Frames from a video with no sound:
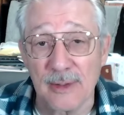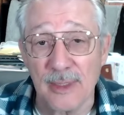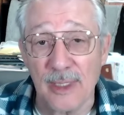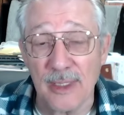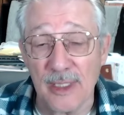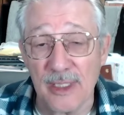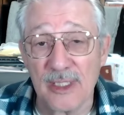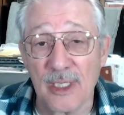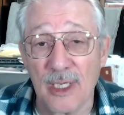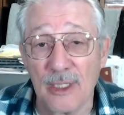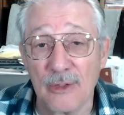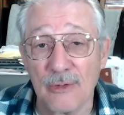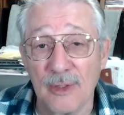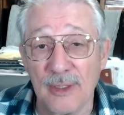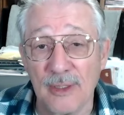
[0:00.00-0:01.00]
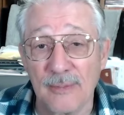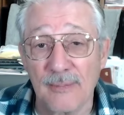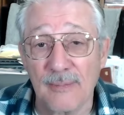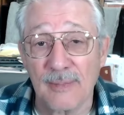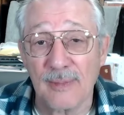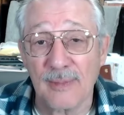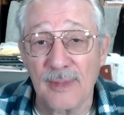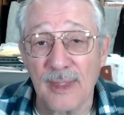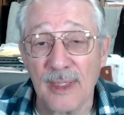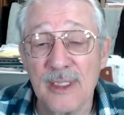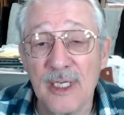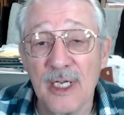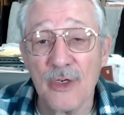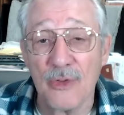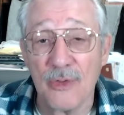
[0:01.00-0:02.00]
in this country.
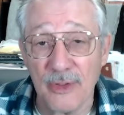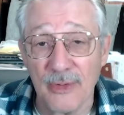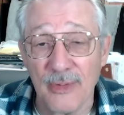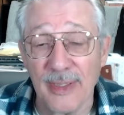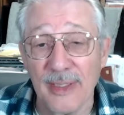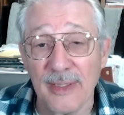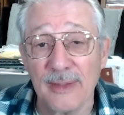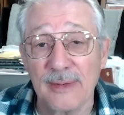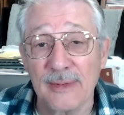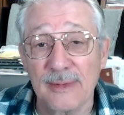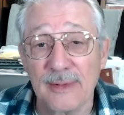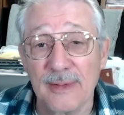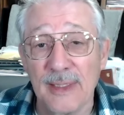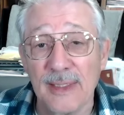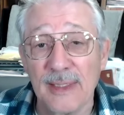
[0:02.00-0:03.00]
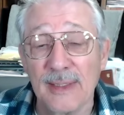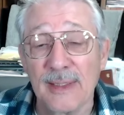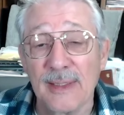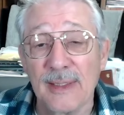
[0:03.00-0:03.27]
Deteriorate, right?